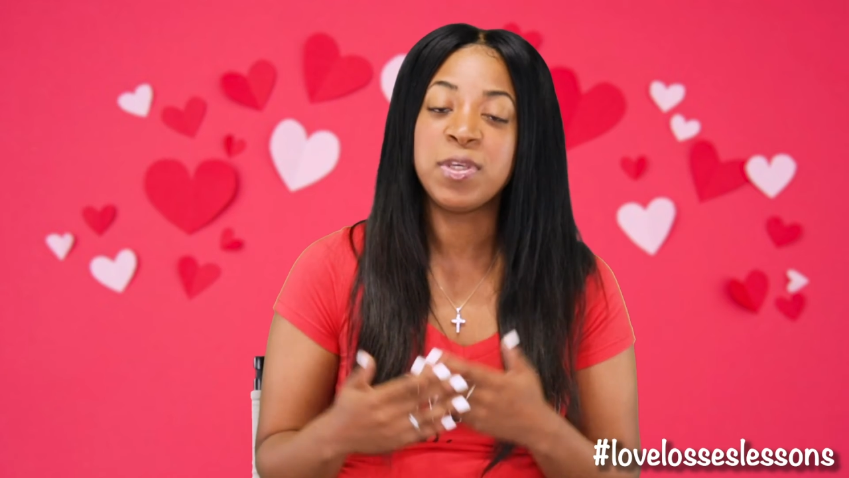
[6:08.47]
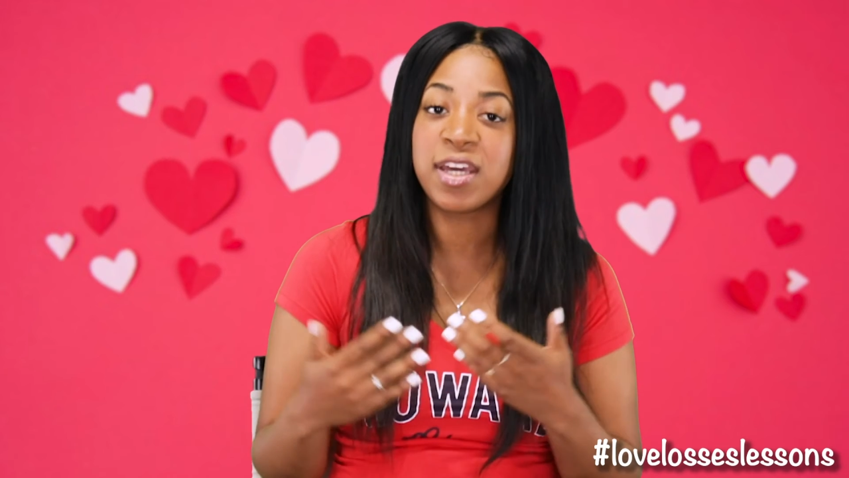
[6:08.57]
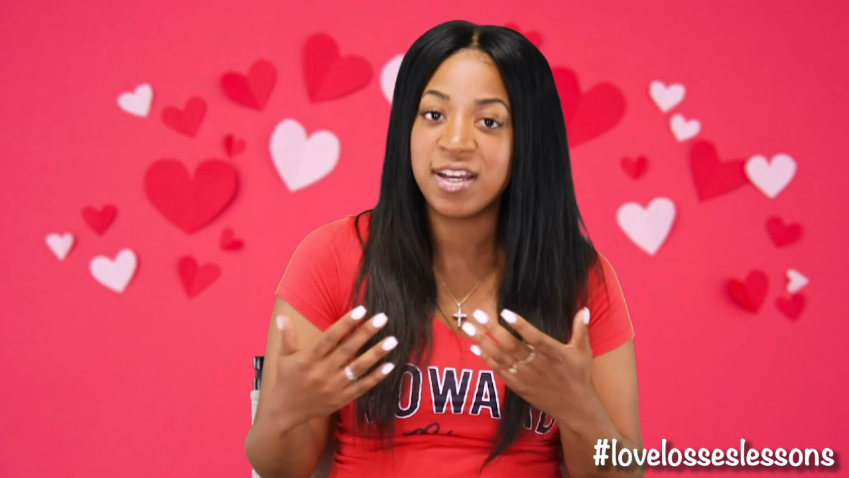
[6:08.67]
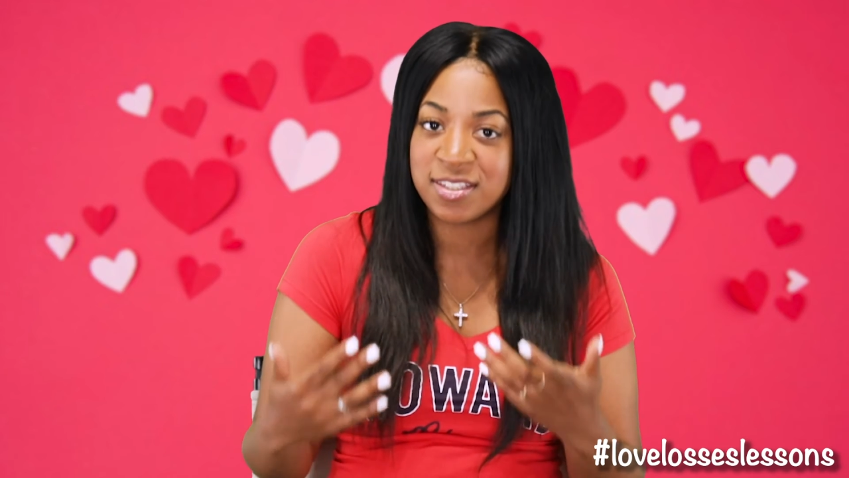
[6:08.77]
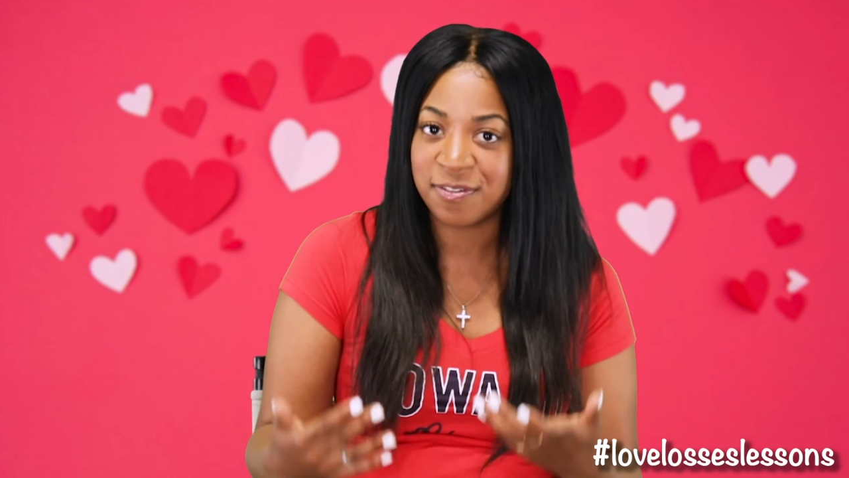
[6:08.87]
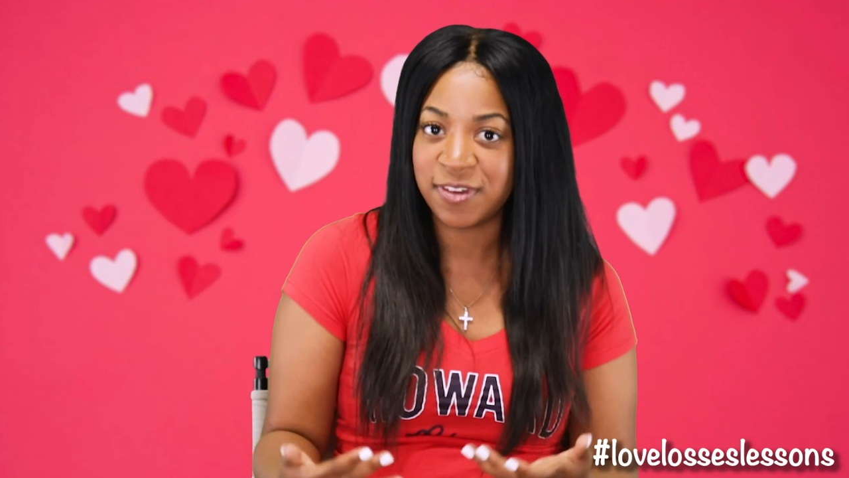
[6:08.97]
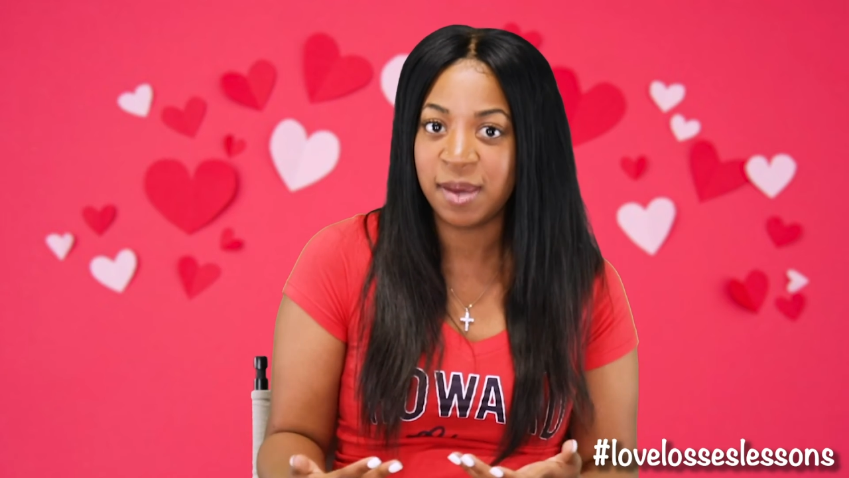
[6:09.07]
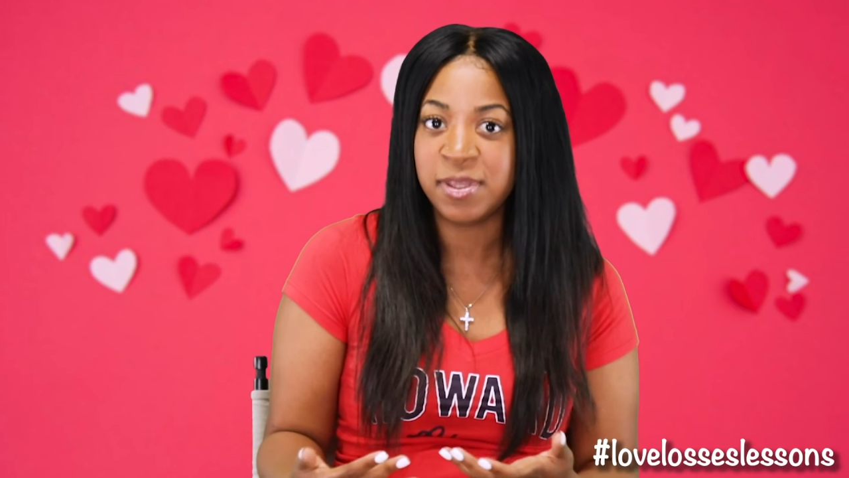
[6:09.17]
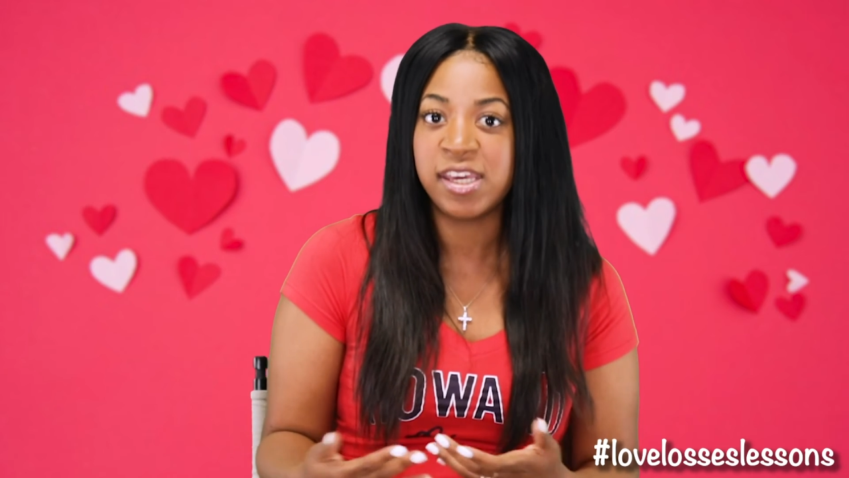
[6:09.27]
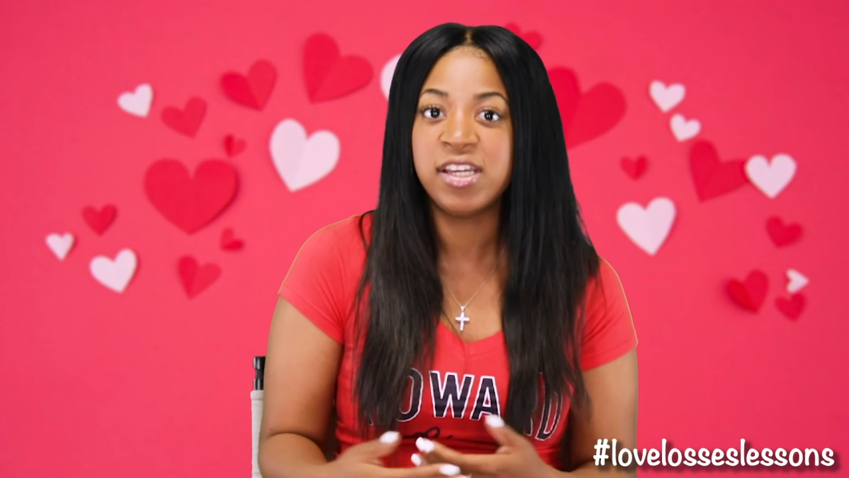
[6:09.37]
because of
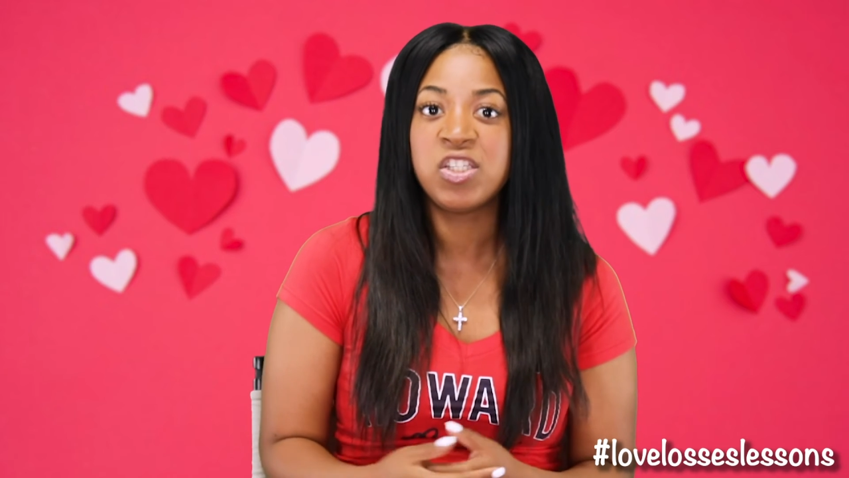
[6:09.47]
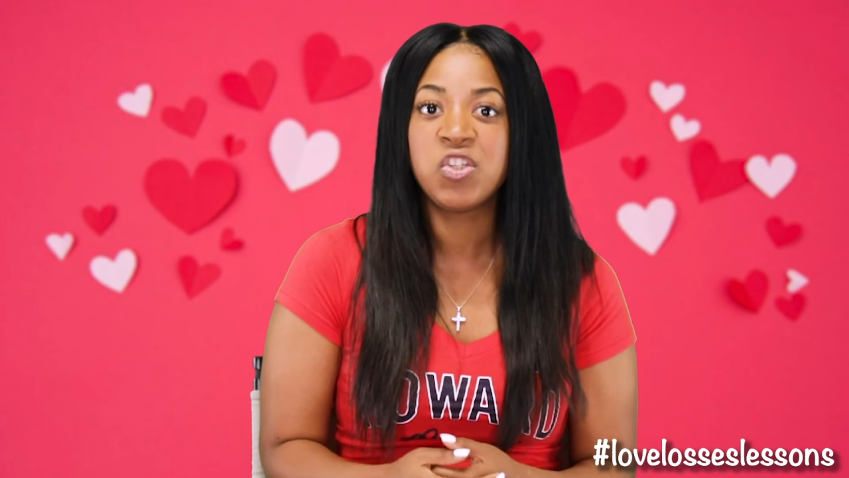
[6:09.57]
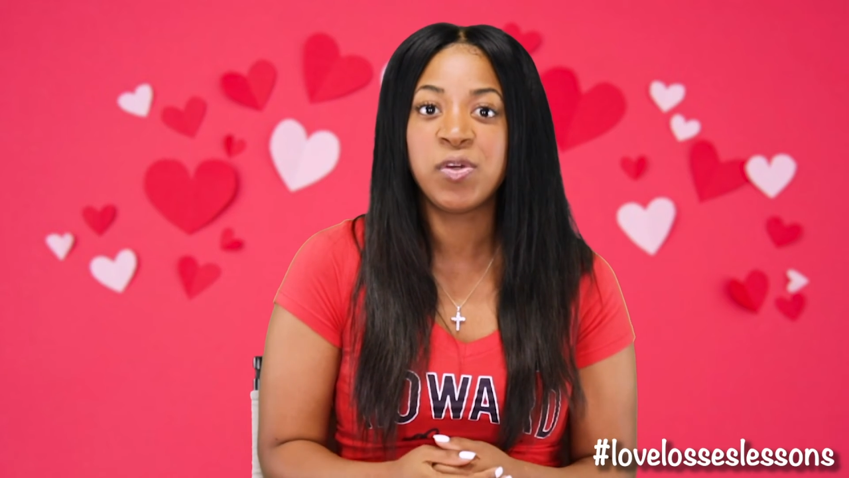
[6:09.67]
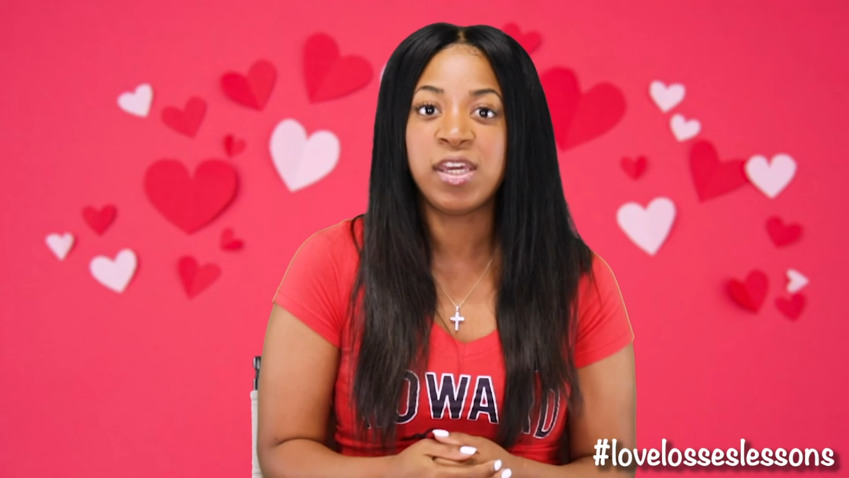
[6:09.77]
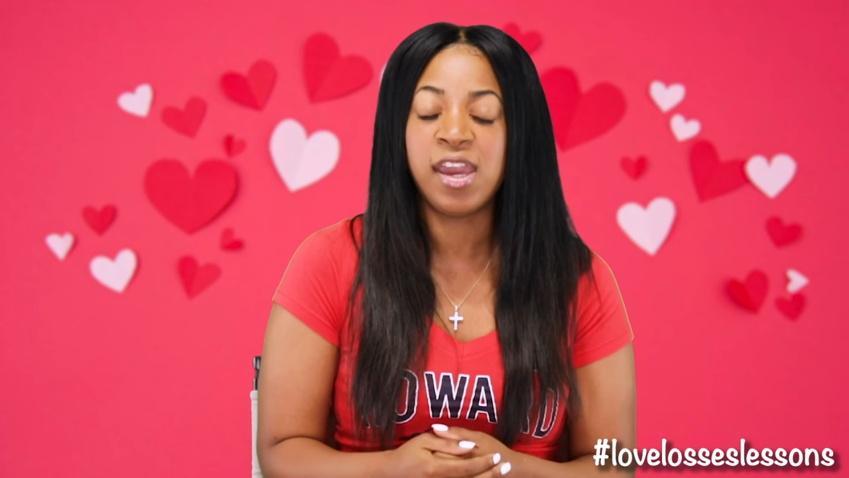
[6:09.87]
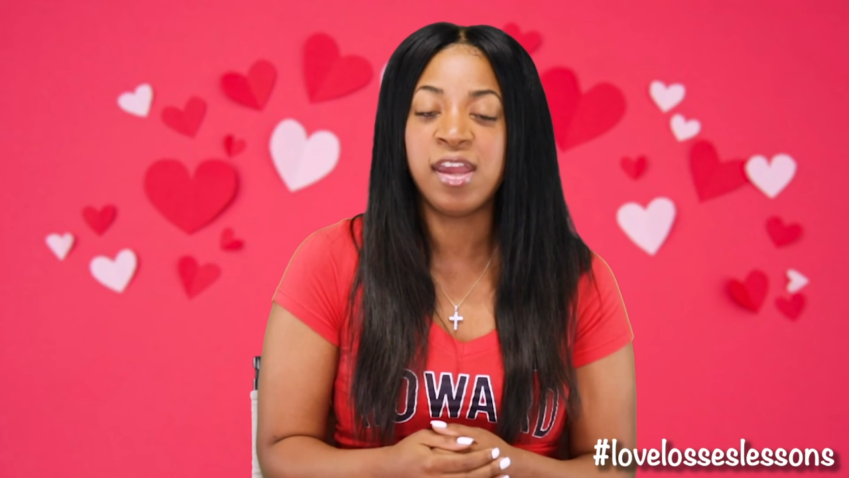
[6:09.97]
family history.